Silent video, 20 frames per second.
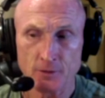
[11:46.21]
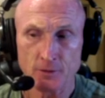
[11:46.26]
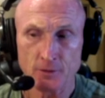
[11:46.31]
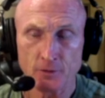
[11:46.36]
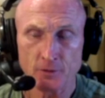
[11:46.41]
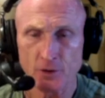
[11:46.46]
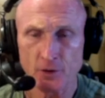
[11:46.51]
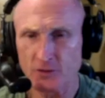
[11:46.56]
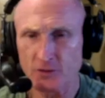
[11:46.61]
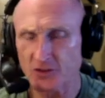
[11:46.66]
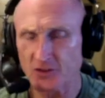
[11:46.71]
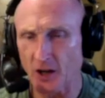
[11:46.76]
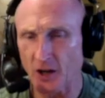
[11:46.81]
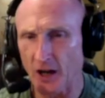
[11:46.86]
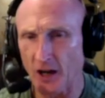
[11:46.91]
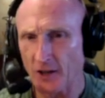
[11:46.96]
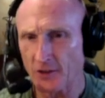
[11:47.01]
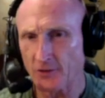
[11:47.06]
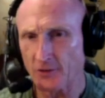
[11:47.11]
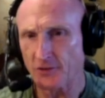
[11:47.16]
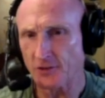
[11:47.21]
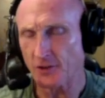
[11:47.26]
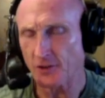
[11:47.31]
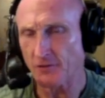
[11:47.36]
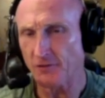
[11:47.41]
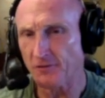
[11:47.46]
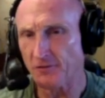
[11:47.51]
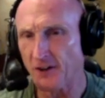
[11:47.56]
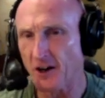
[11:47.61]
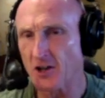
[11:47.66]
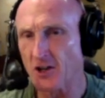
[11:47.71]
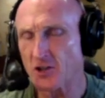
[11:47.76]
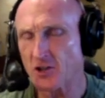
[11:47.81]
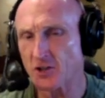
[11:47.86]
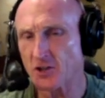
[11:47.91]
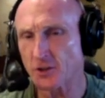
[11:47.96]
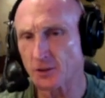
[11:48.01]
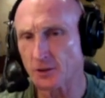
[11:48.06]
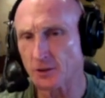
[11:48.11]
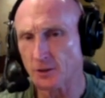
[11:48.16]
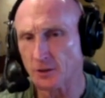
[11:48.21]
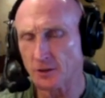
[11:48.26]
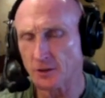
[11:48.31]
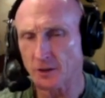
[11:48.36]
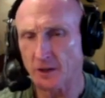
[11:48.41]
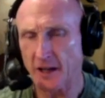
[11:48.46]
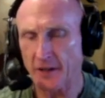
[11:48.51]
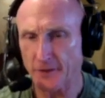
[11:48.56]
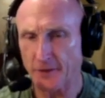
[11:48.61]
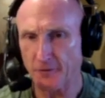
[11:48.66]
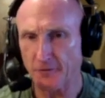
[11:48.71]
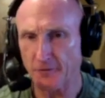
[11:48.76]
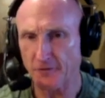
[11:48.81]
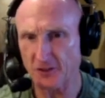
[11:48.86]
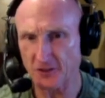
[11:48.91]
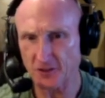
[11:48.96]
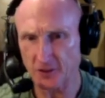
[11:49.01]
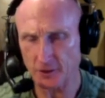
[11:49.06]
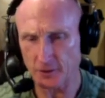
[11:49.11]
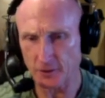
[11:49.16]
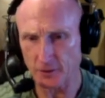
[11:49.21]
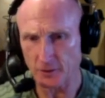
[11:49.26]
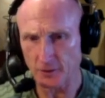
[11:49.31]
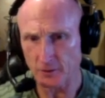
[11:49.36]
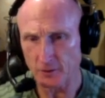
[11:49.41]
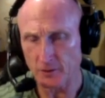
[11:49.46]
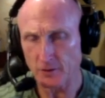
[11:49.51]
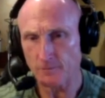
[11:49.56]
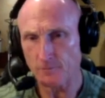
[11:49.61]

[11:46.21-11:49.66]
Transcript: Those doctors are functional at the physical,